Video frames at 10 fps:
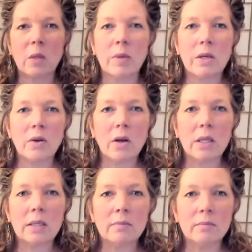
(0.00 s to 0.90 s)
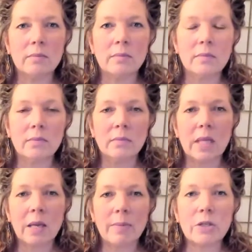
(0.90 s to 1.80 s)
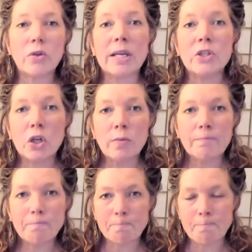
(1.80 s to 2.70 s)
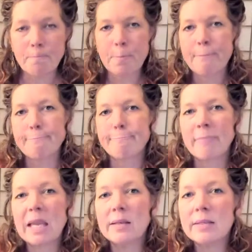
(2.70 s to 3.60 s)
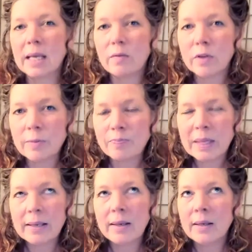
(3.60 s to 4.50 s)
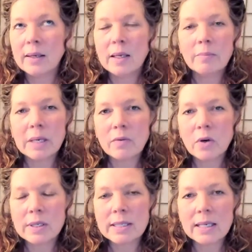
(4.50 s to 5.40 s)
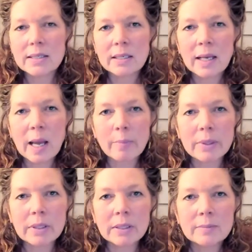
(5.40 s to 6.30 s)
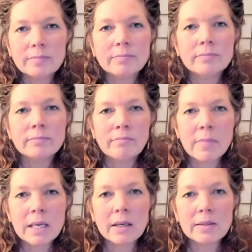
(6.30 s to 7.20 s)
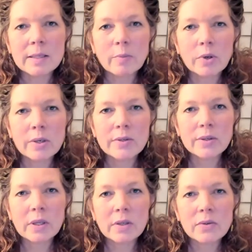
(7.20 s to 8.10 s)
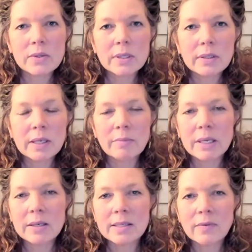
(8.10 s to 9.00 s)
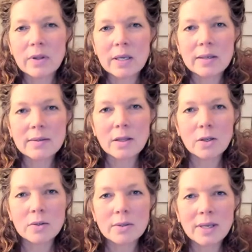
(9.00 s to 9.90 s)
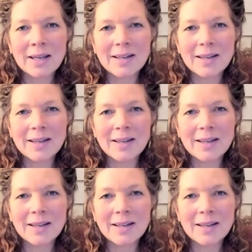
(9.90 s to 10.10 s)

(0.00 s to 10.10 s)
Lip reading: do you call it? Like a big trade show in Denver. But of course that didn't happen because the borders are closed and because everything is closed.